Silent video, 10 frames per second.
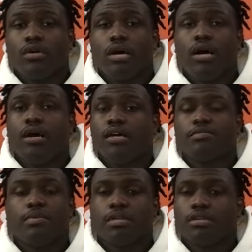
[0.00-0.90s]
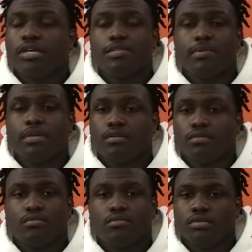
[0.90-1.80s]
It's been
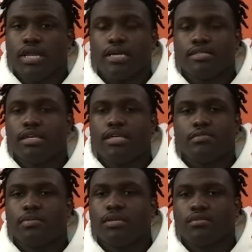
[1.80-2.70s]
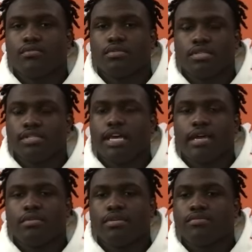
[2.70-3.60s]
like I said, it's been the
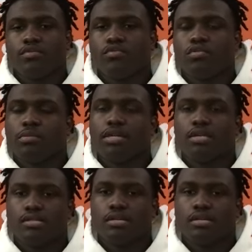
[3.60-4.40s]
same as recruitment.